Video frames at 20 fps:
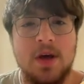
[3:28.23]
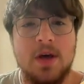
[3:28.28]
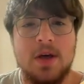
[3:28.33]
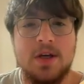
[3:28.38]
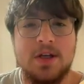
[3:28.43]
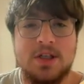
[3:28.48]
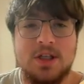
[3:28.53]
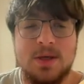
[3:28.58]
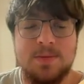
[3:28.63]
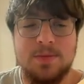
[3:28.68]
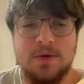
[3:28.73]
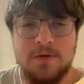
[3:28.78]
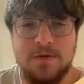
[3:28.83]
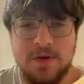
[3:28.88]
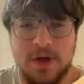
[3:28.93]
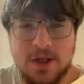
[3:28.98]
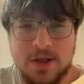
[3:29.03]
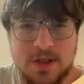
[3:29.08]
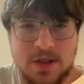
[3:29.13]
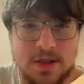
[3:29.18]
Simple
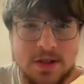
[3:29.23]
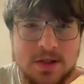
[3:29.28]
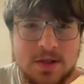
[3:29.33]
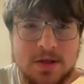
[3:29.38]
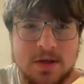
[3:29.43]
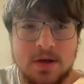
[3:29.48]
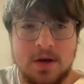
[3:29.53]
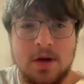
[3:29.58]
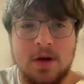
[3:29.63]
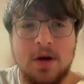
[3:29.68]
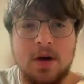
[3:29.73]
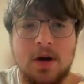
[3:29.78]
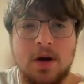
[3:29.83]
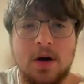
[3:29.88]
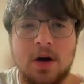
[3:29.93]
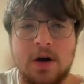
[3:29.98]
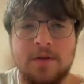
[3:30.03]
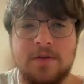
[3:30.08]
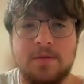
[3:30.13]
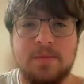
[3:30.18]
fixes are
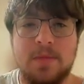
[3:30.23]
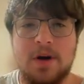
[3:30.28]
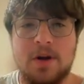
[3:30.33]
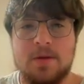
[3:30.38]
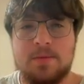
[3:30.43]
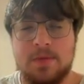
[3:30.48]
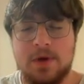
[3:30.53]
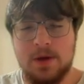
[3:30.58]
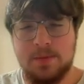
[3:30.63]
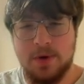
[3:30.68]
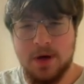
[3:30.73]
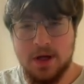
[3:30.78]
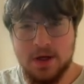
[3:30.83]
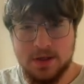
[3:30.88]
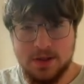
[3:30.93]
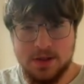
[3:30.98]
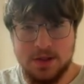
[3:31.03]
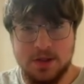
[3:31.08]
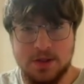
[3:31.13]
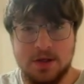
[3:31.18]
often better than big
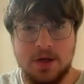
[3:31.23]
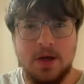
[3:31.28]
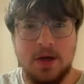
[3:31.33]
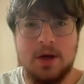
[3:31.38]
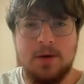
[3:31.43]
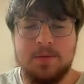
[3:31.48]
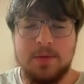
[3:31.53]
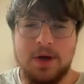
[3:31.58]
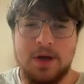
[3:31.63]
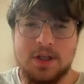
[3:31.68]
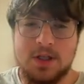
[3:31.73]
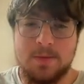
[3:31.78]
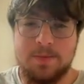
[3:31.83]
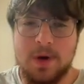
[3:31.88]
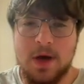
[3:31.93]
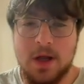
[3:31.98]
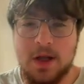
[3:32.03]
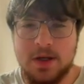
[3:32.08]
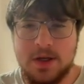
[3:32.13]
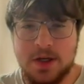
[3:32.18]
policies because a
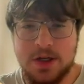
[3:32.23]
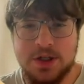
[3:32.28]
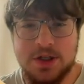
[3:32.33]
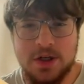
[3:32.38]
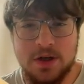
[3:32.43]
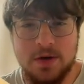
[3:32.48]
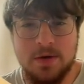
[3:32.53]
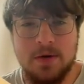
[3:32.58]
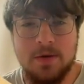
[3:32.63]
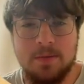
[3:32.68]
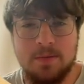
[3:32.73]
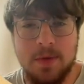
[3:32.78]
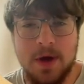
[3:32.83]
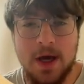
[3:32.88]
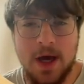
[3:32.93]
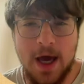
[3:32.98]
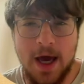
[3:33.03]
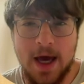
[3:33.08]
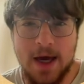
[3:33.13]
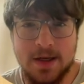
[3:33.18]
politician may
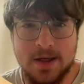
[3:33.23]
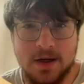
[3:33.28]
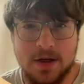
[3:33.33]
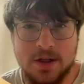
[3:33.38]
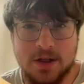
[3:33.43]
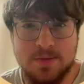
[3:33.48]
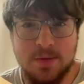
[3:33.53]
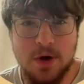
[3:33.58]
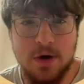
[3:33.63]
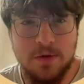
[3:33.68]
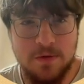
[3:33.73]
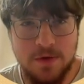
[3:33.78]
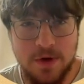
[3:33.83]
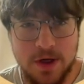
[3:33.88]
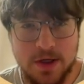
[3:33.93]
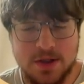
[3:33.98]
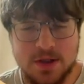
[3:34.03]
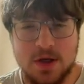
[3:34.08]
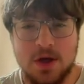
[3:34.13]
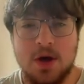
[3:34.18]
act on a small
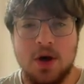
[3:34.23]
fix